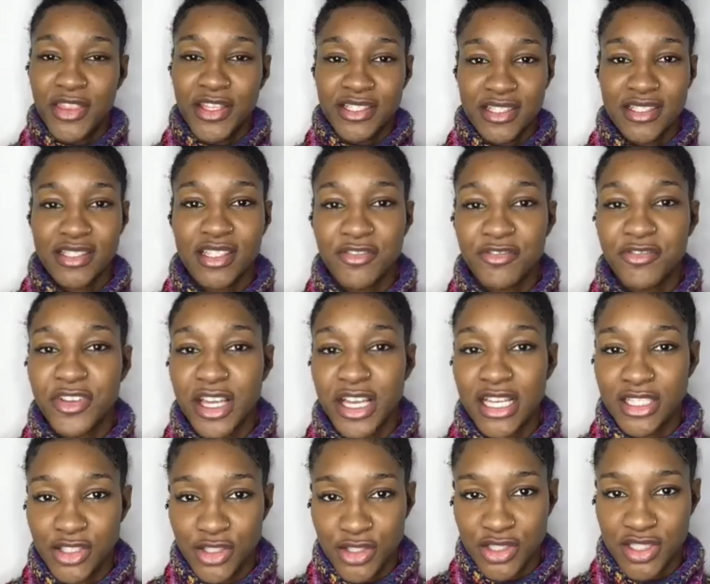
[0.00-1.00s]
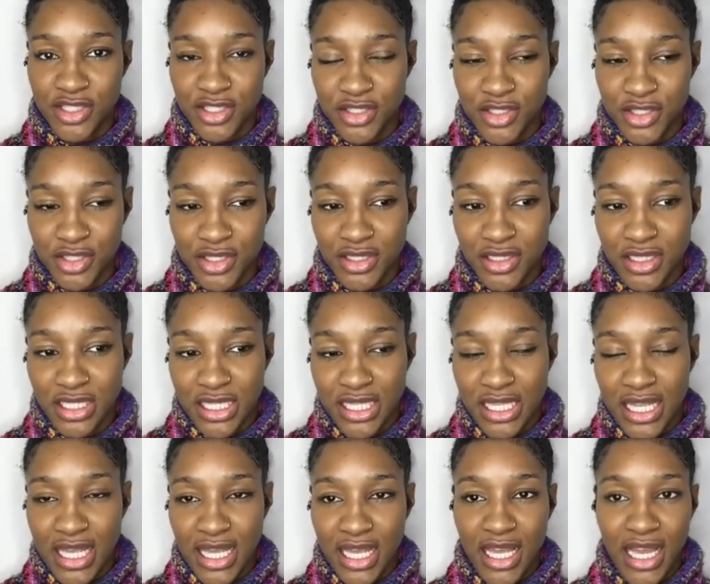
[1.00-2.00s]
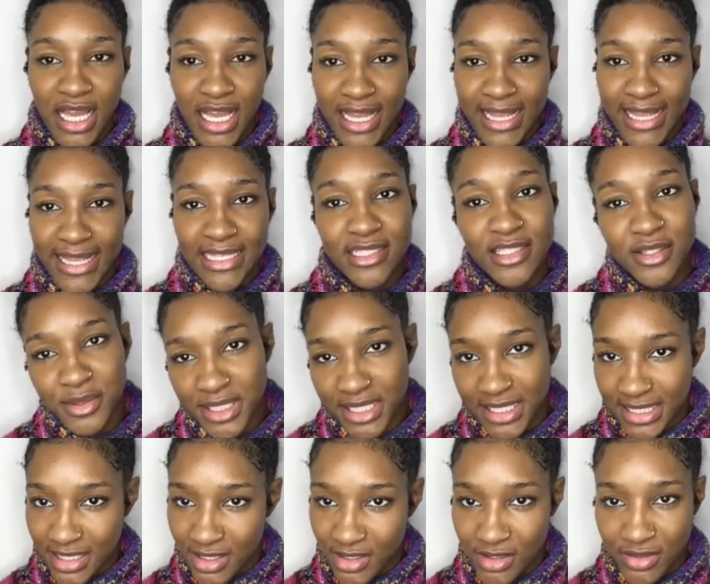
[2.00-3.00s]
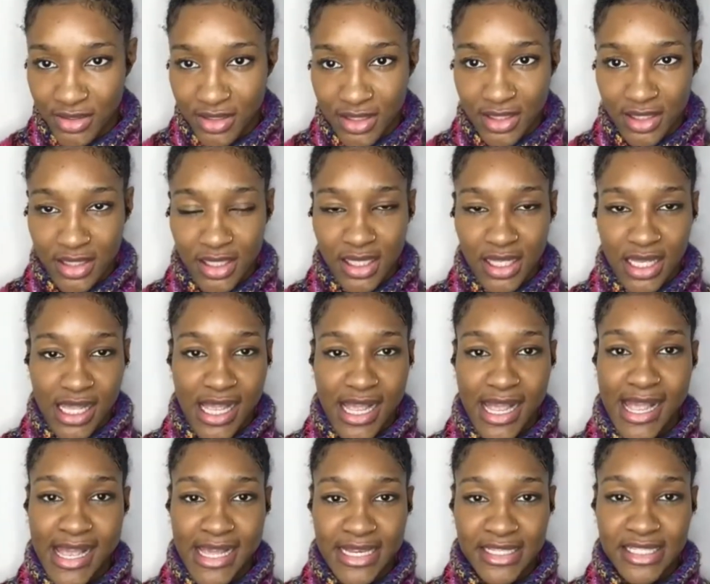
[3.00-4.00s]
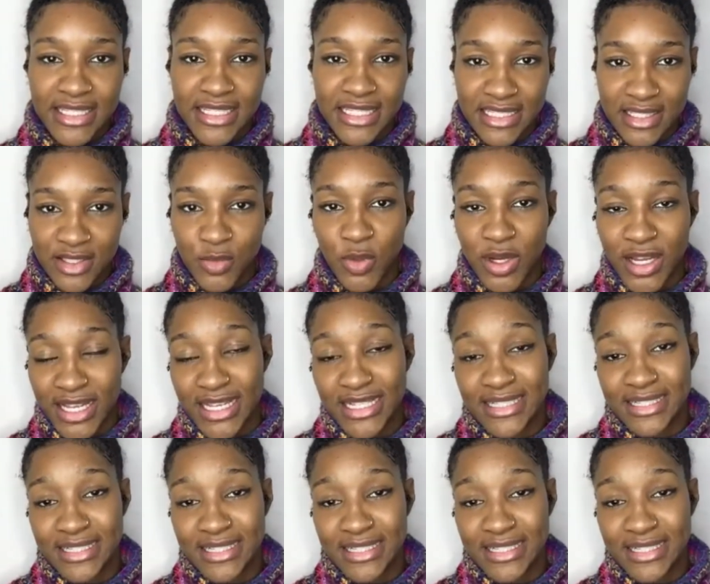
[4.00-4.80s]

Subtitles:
This is something I used to do. I hate doing it now. And this is why I